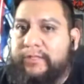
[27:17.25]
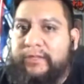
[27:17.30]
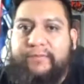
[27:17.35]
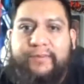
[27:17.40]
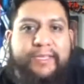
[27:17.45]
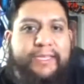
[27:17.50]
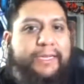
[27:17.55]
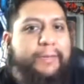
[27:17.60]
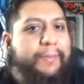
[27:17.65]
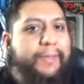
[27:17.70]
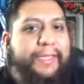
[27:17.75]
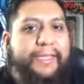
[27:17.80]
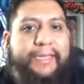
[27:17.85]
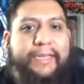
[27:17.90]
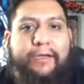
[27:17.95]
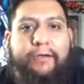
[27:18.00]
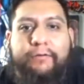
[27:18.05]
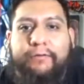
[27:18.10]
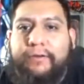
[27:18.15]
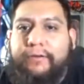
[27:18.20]
we gotta plan
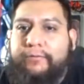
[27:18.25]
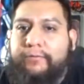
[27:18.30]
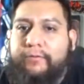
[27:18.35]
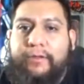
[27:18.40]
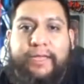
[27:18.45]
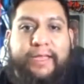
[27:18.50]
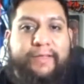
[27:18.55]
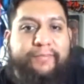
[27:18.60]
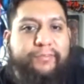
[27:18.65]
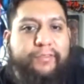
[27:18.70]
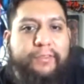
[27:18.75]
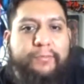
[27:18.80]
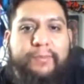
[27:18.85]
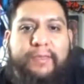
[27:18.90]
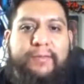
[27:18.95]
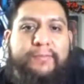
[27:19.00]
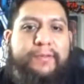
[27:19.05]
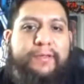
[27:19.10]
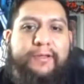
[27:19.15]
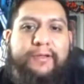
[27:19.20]
out after the
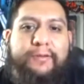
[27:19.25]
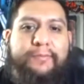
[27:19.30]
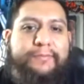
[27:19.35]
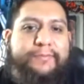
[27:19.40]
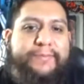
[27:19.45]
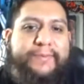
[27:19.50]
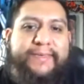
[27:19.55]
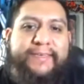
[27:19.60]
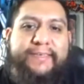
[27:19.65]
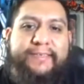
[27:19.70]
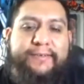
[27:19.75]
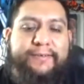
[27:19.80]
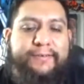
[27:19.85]
baby comes, man.